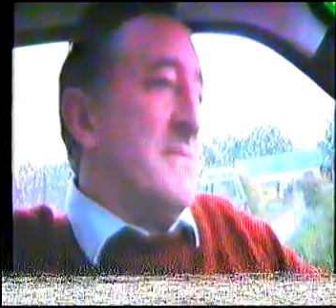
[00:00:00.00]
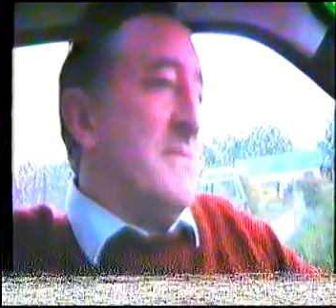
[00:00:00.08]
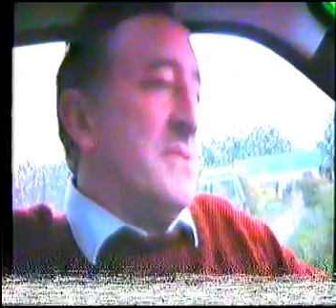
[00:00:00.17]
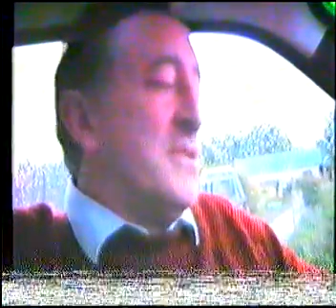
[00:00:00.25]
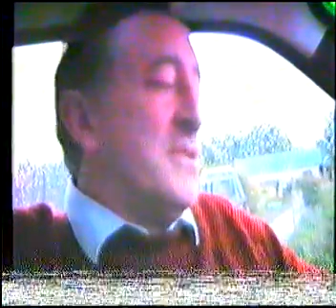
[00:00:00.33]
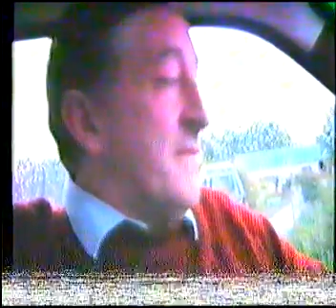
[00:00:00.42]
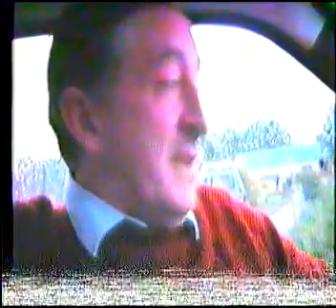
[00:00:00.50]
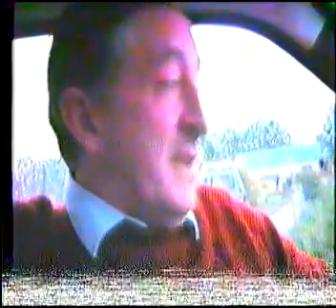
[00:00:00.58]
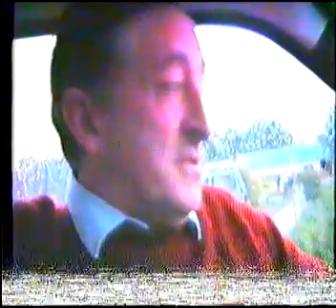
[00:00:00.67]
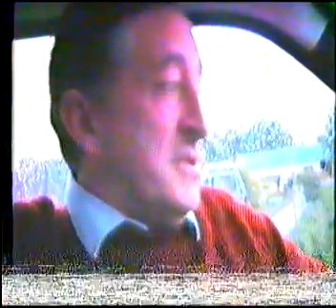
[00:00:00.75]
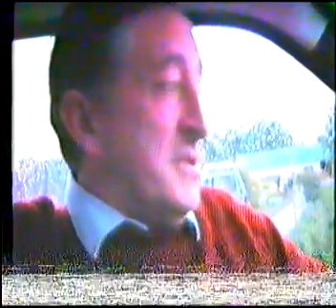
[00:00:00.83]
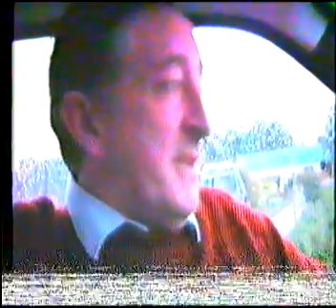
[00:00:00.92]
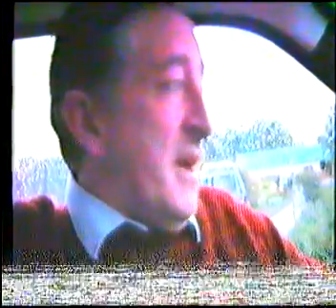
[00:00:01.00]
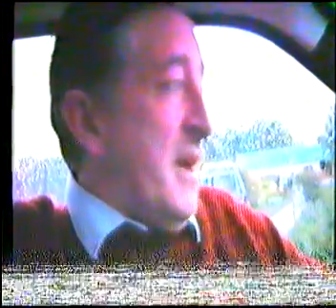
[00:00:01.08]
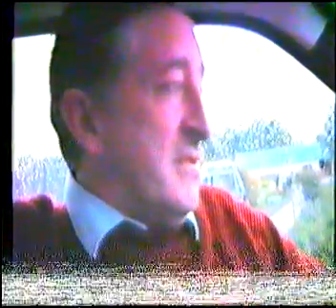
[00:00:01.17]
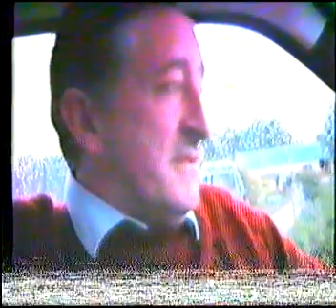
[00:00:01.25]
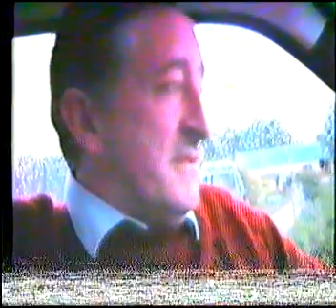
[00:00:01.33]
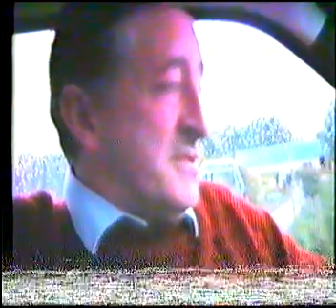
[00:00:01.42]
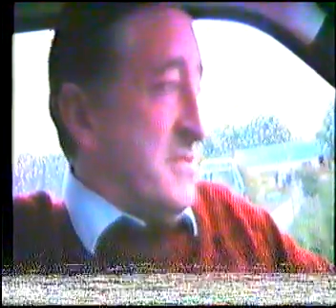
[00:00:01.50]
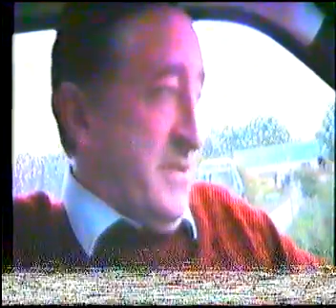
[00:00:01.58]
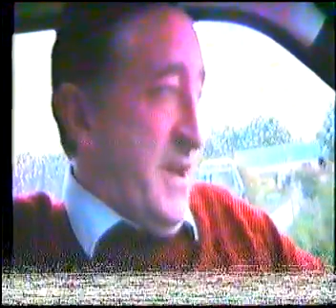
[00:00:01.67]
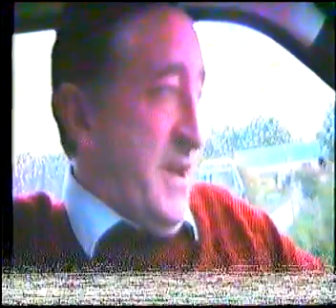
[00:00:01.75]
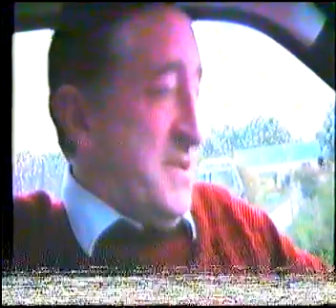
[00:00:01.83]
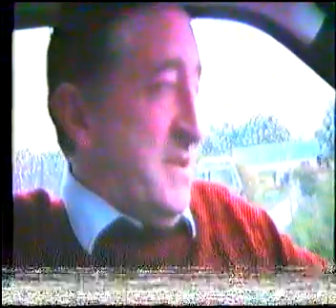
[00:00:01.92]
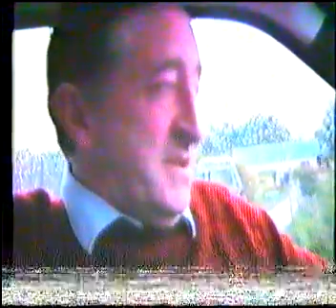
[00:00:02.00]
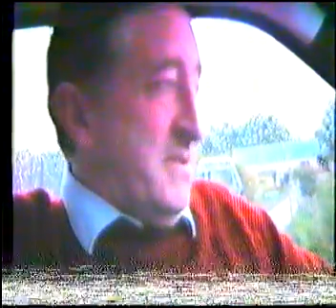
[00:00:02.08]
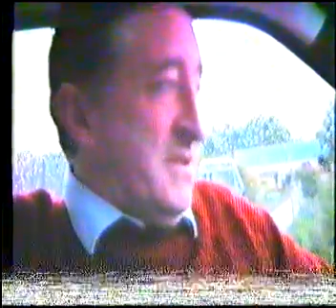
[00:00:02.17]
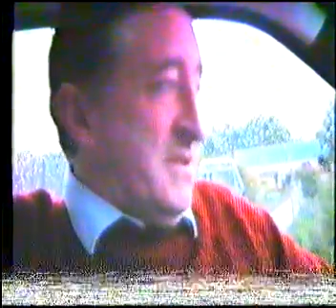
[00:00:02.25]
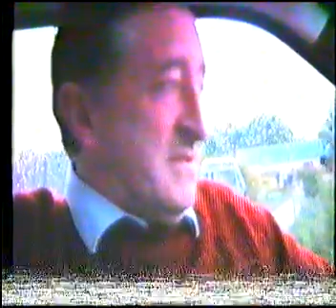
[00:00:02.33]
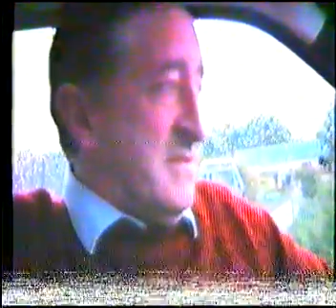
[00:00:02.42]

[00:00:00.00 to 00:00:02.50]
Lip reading: there's no awful lot went to the bog over this road that time, you know.